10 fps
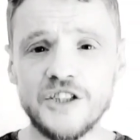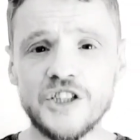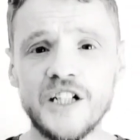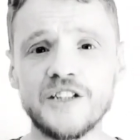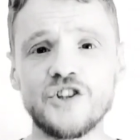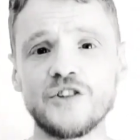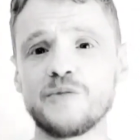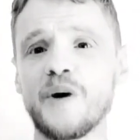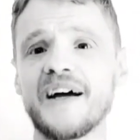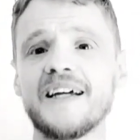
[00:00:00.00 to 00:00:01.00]
sheets onto
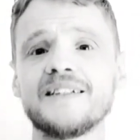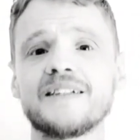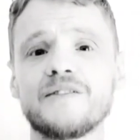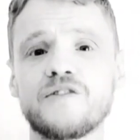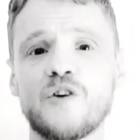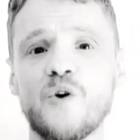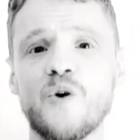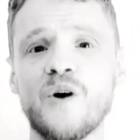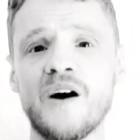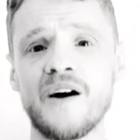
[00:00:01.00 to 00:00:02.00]
my heated
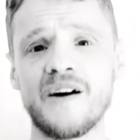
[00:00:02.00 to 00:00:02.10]
floor,